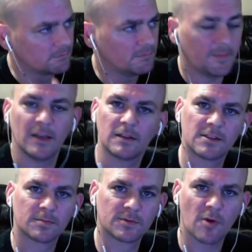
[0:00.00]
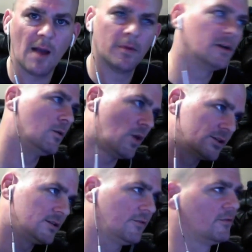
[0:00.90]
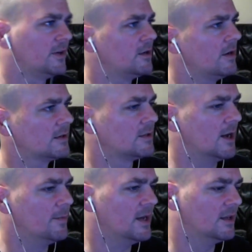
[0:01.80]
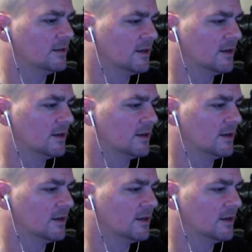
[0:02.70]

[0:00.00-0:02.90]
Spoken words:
maybe hit the subscribe button and watch a different video next time. And